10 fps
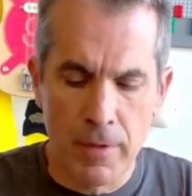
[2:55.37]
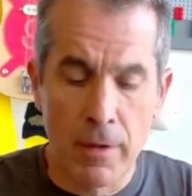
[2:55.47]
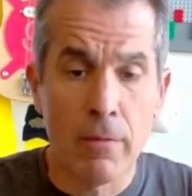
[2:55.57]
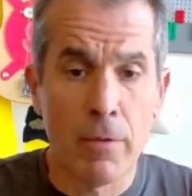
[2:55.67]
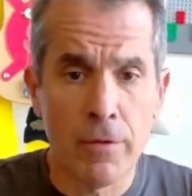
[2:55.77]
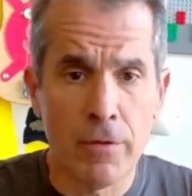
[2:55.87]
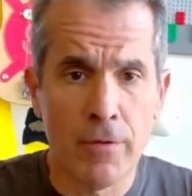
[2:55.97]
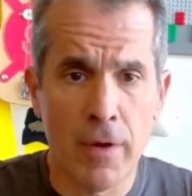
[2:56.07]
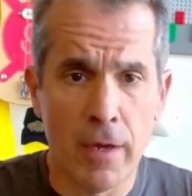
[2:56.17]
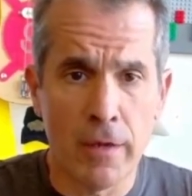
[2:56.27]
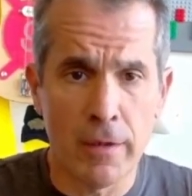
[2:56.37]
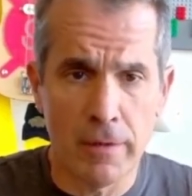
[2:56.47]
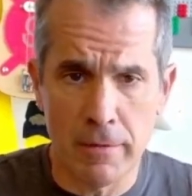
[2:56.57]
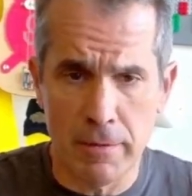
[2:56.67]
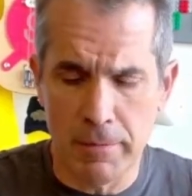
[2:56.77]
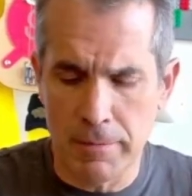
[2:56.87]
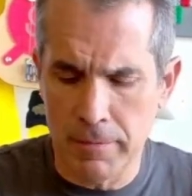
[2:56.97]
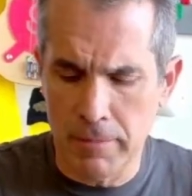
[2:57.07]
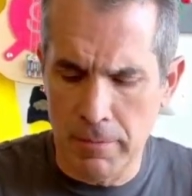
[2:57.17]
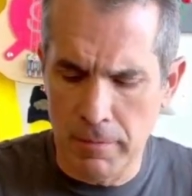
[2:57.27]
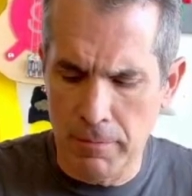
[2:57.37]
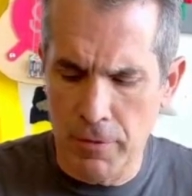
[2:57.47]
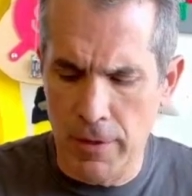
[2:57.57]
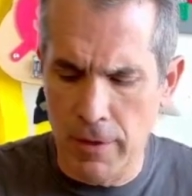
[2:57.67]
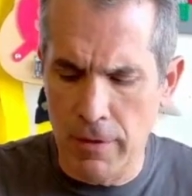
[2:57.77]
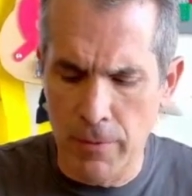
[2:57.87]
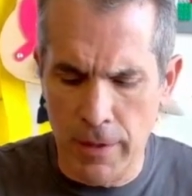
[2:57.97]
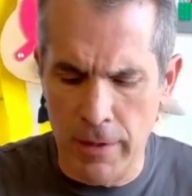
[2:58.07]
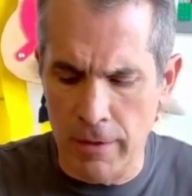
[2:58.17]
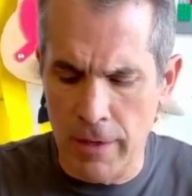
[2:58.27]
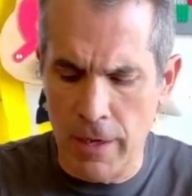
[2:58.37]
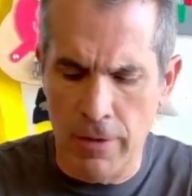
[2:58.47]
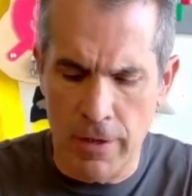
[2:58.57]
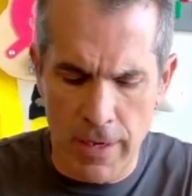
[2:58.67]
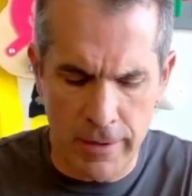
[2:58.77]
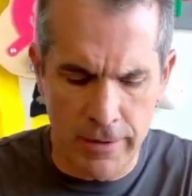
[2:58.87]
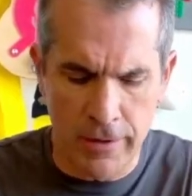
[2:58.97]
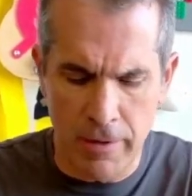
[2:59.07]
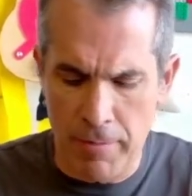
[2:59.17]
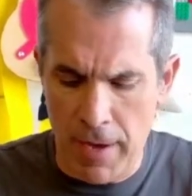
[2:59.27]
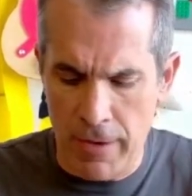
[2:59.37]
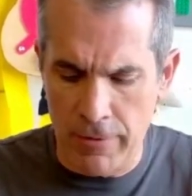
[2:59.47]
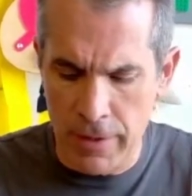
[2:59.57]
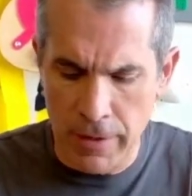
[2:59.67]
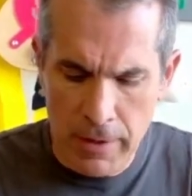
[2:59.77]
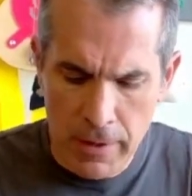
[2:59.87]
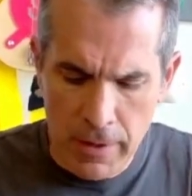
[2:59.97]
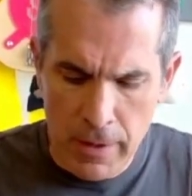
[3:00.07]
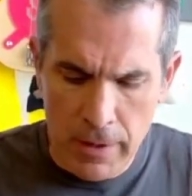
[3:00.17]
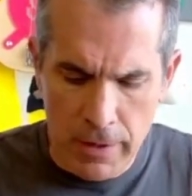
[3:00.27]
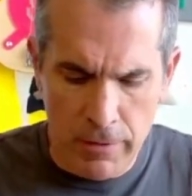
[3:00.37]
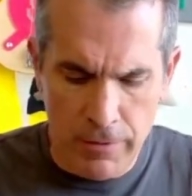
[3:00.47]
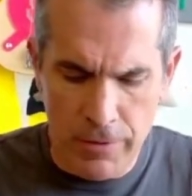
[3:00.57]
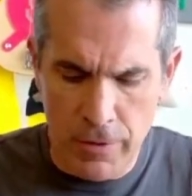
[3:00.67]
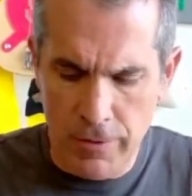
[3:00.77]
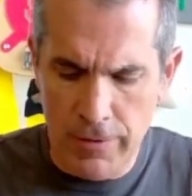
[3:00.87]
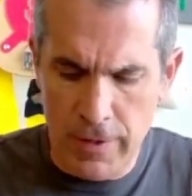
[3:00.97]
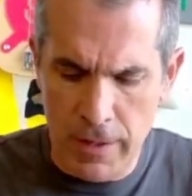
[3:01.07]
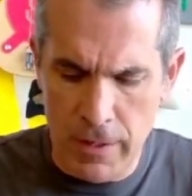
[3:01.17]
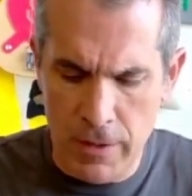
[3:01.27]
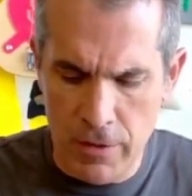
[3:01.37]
Once you've got it put here, we're going to now connect it to the battery. You'll have noticed that in your